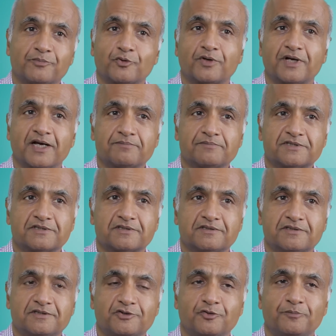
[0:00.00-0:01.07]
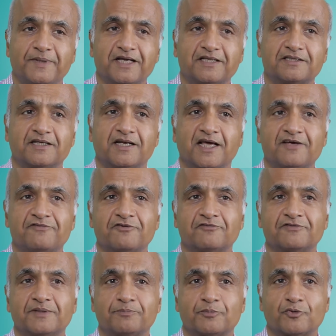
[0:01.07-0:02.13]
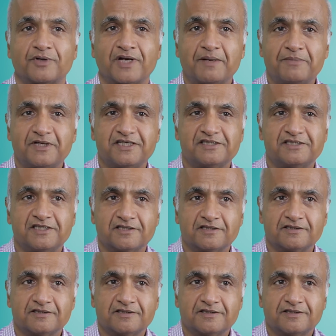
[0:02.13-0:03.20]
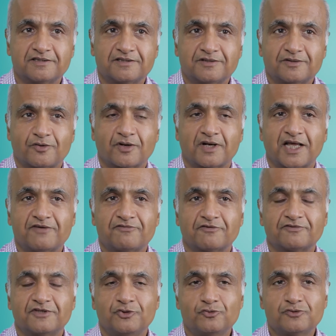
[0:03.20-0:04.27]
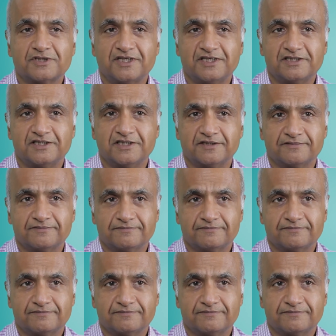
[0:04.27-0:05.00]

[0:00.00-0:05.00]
programs to make the life of the programmer easier or life of the user easier?